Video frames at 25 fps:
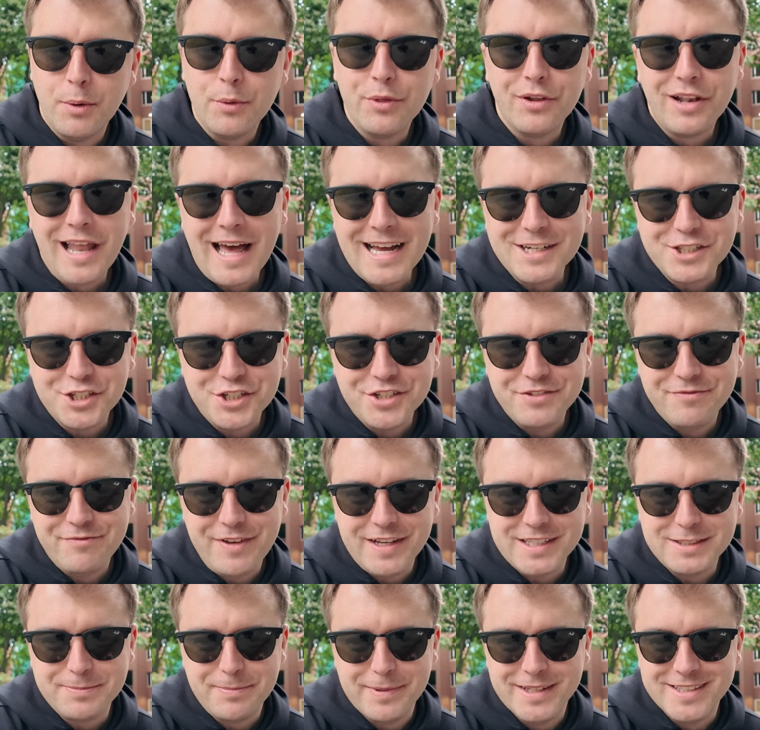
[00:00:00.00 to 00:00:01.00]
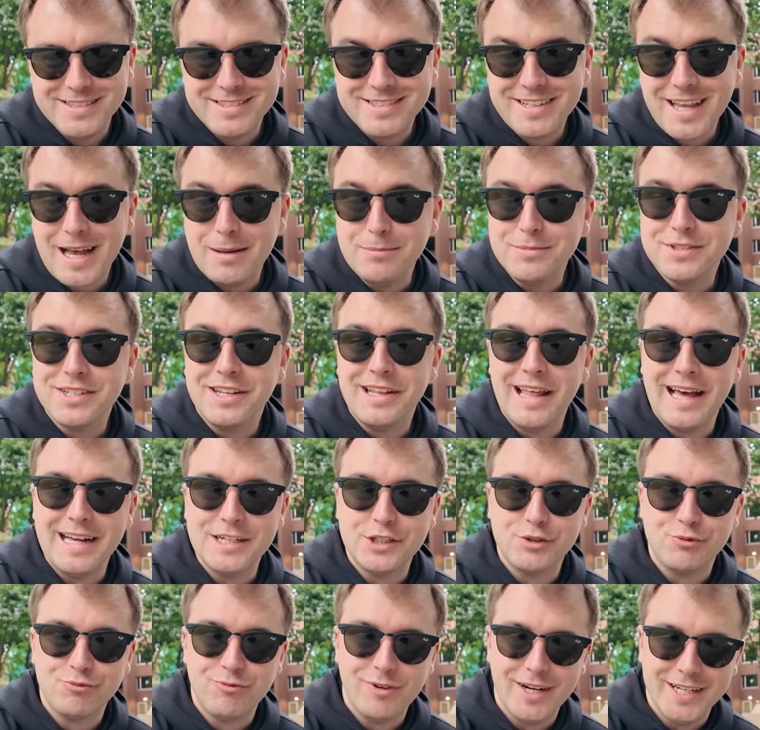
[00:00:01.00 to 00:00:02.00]
But with large investments comes
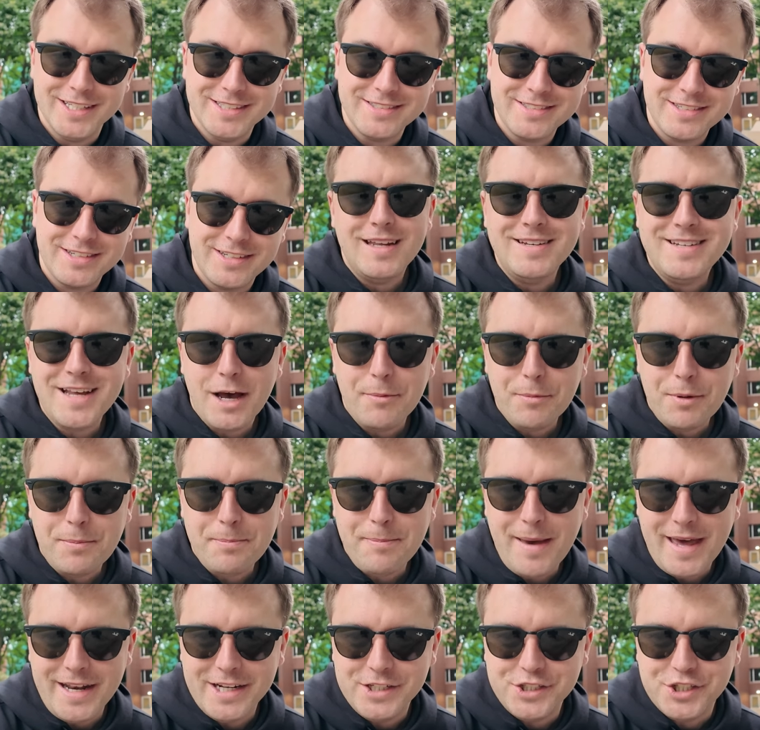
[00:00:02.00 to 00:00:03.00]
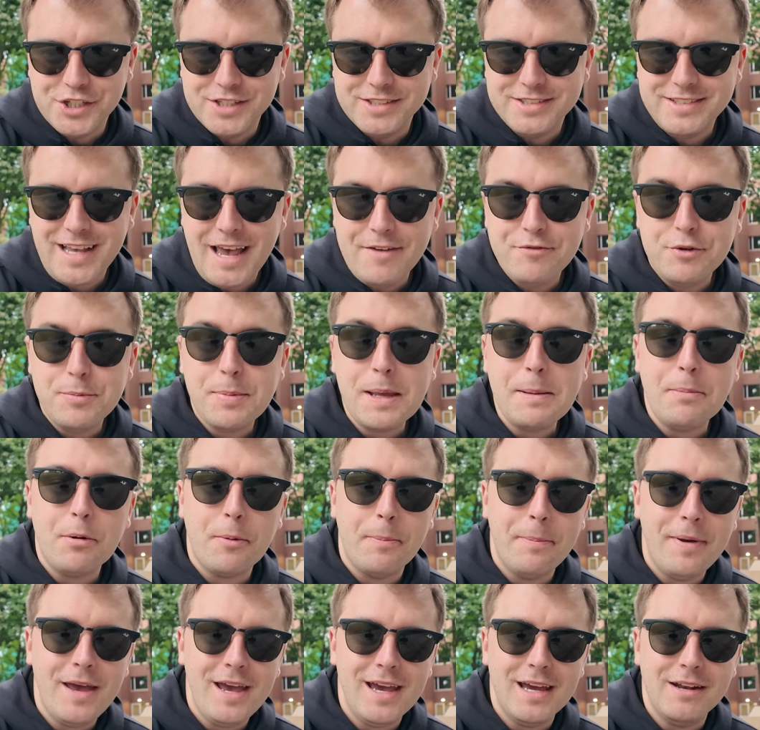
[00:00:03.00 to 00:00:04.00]
large risk. Endowment managers have to be
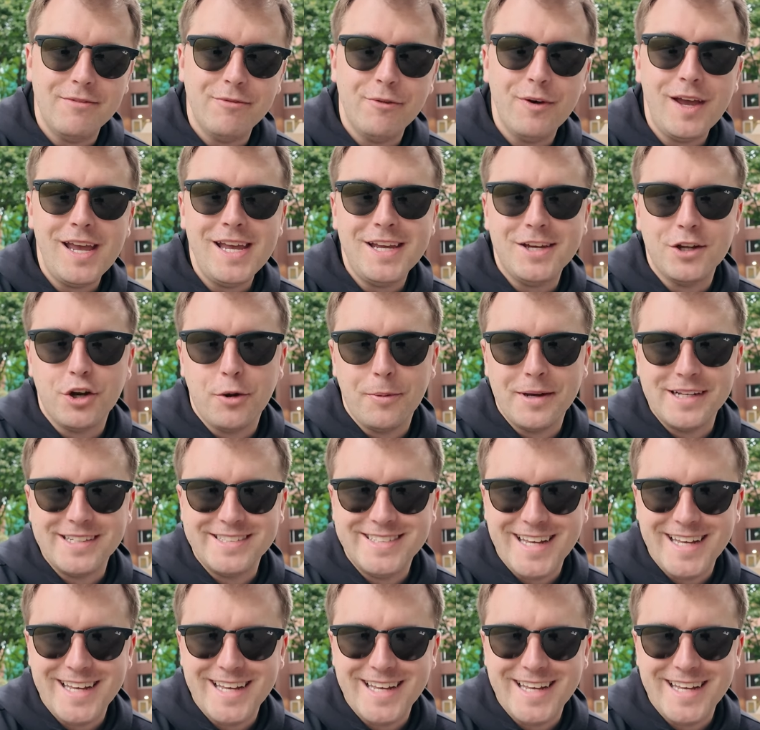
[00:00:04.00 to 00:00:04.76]
prepared for economic